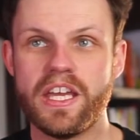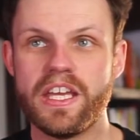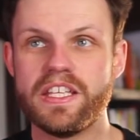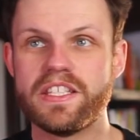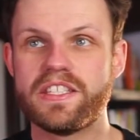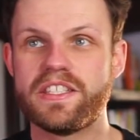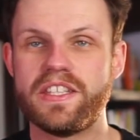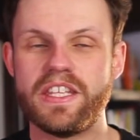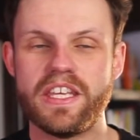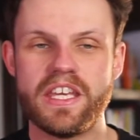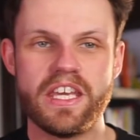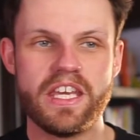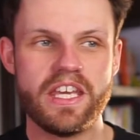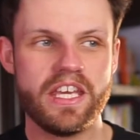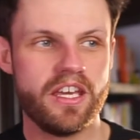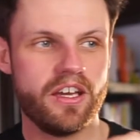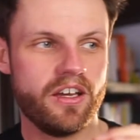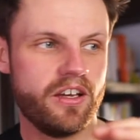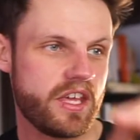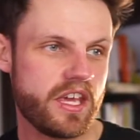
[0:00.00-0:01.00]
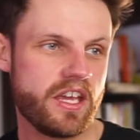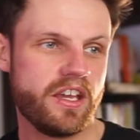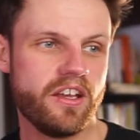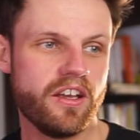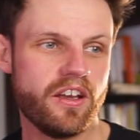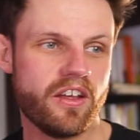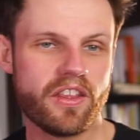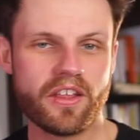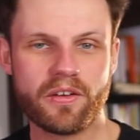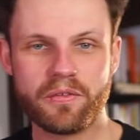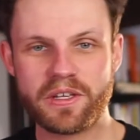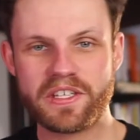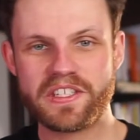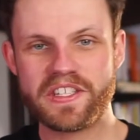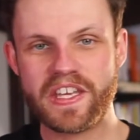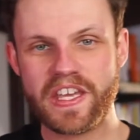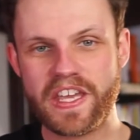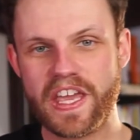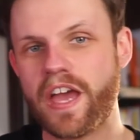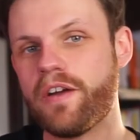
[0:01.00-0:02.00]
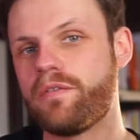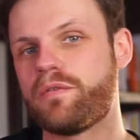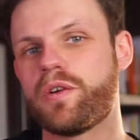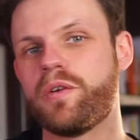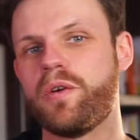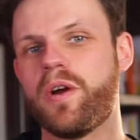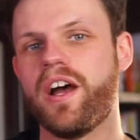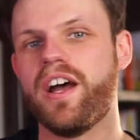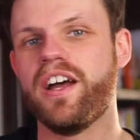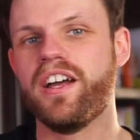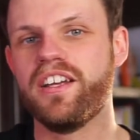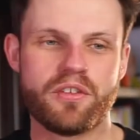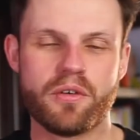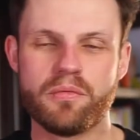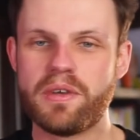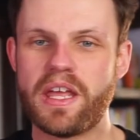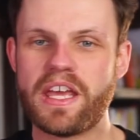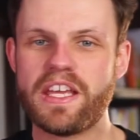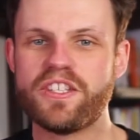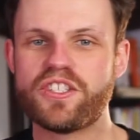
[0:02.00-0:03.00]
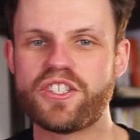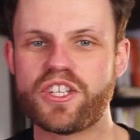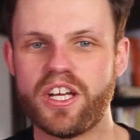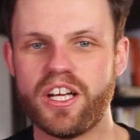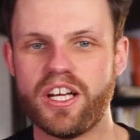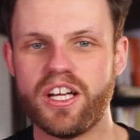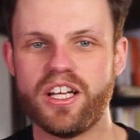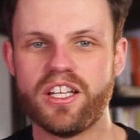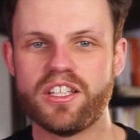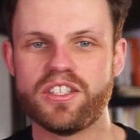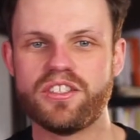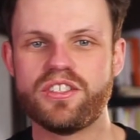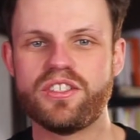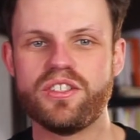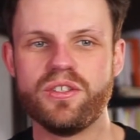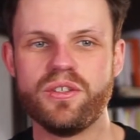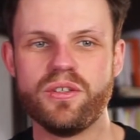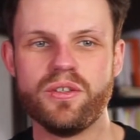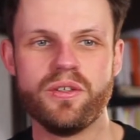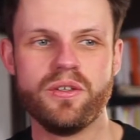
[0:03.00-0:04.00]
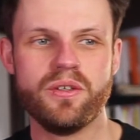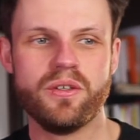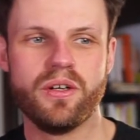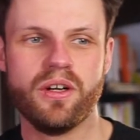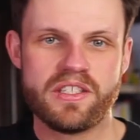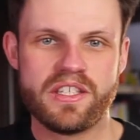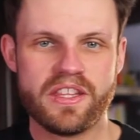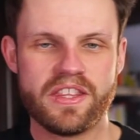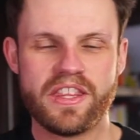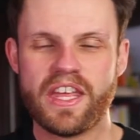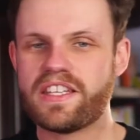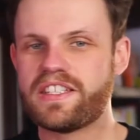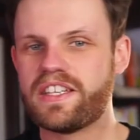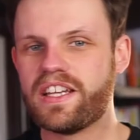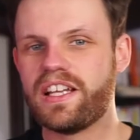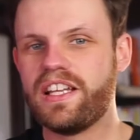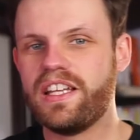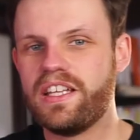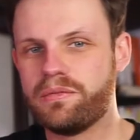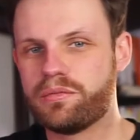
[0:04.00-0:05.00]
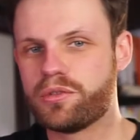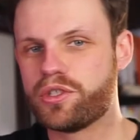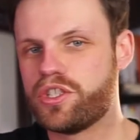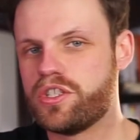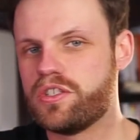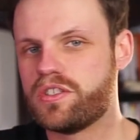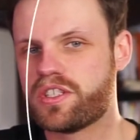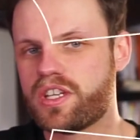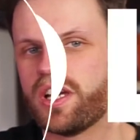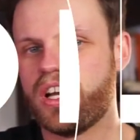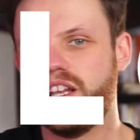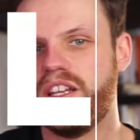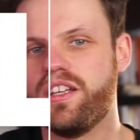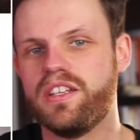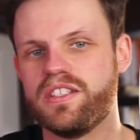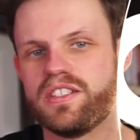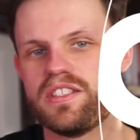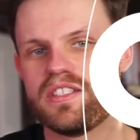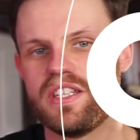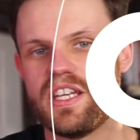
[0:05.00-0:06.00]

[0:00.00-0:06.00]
is the thing that we see everywhere, from nature to synthetically produced colours.